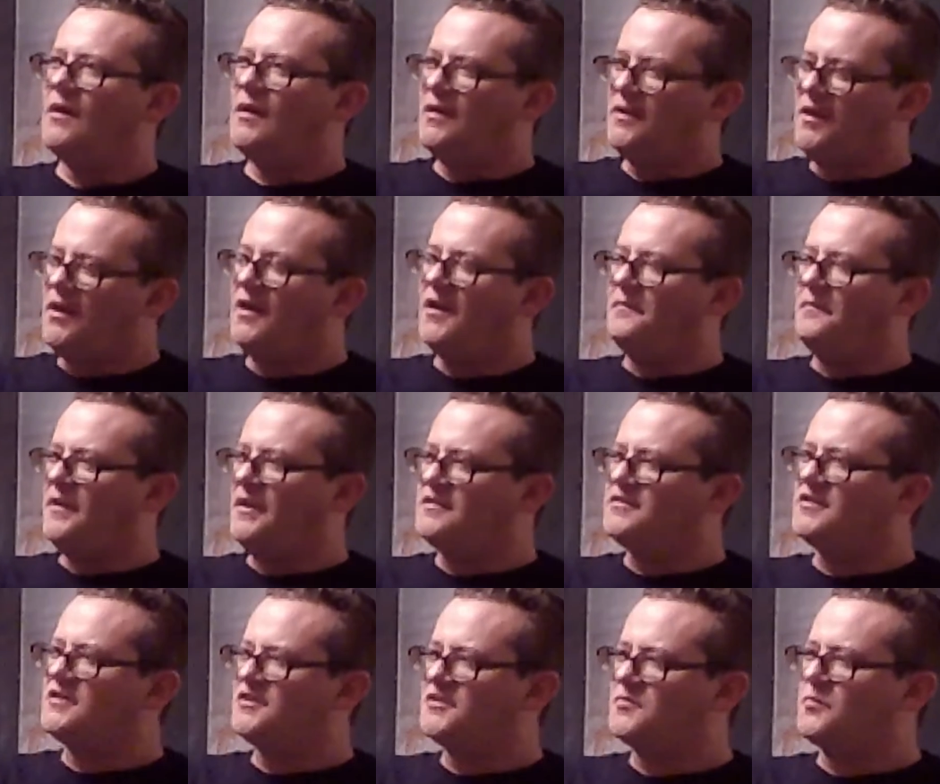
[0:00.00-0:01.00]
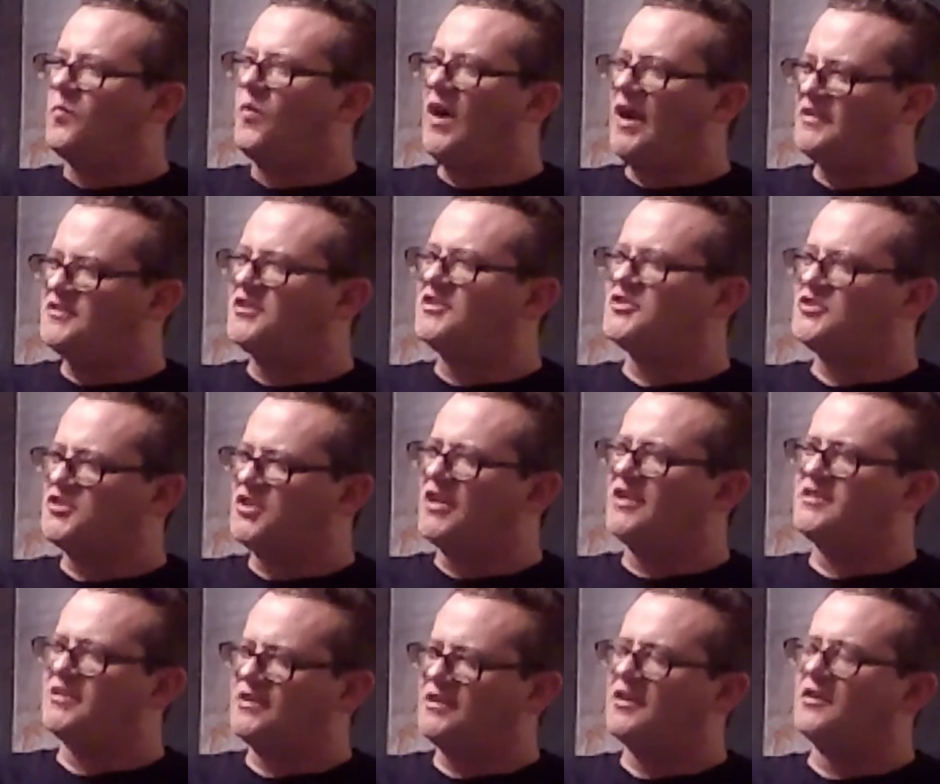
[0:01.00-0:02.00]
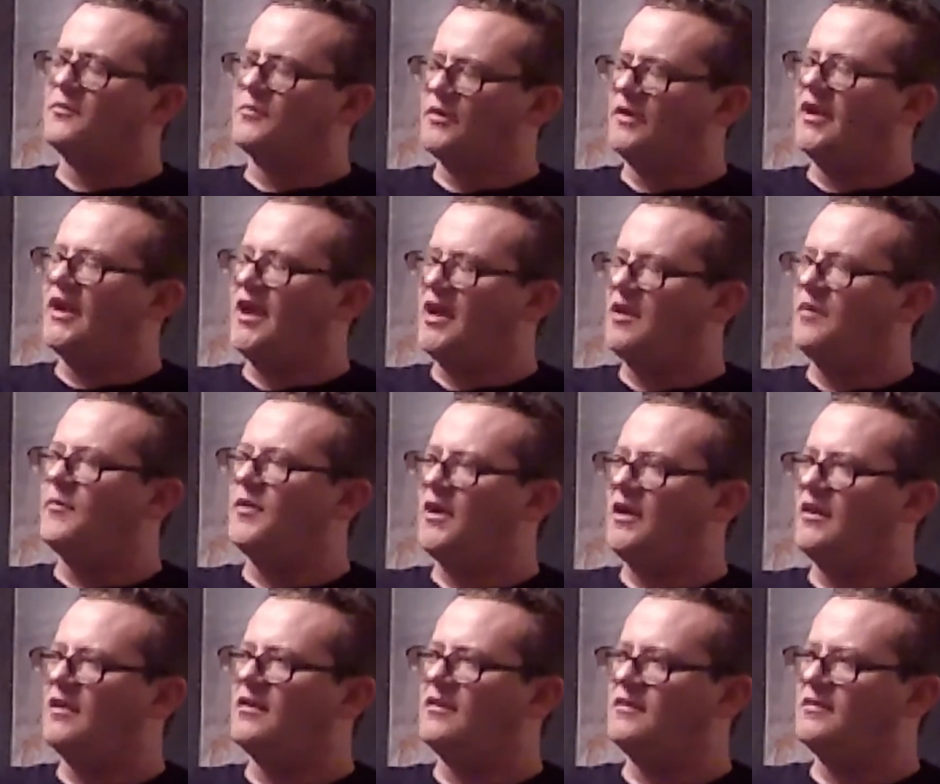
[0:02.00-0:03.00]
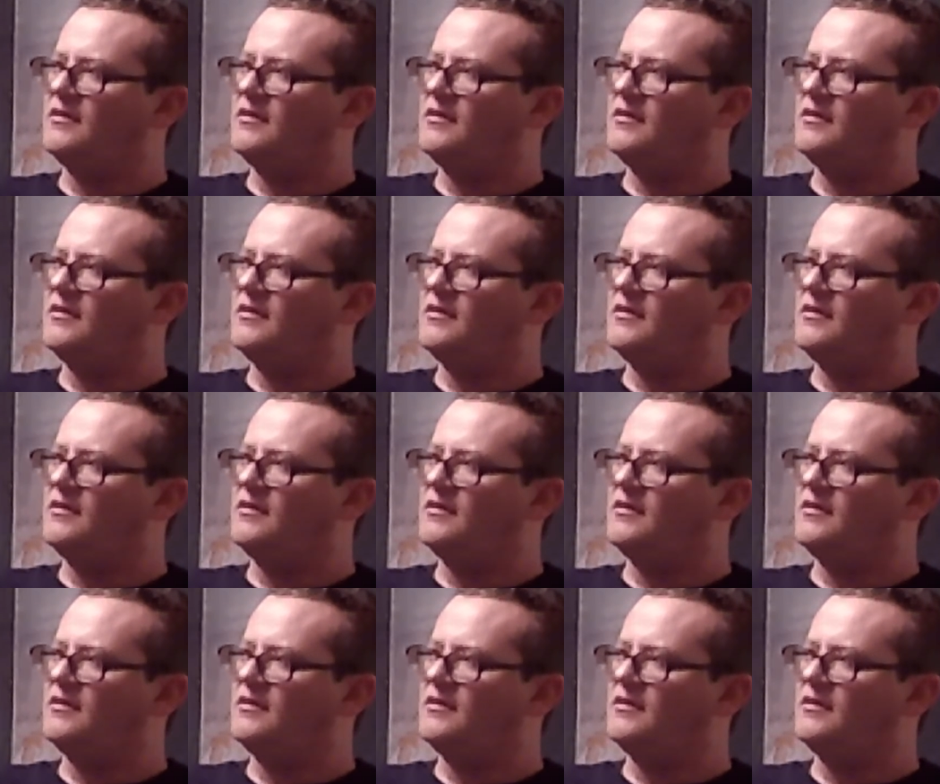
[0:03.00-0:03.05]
Yeah, and just watches Jason get reanimated.